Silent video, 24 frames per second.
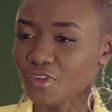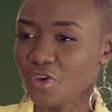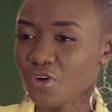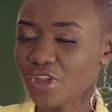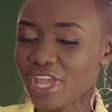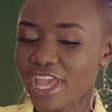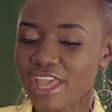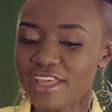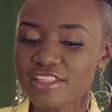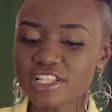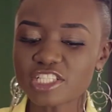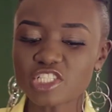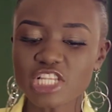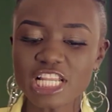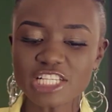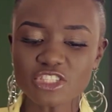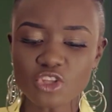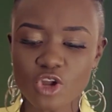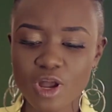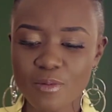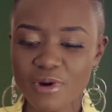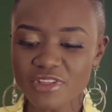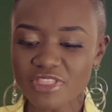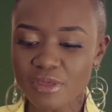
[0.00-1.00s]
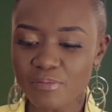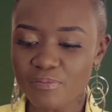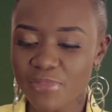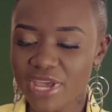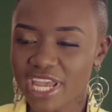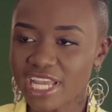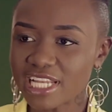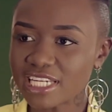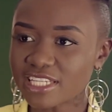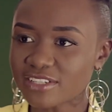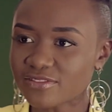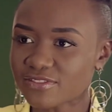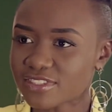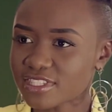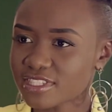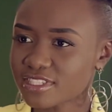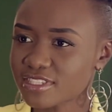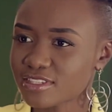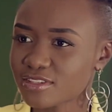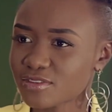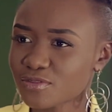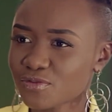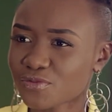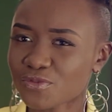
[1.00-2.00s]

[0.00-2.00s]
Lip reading: Okay, let's talk about the bailiffs.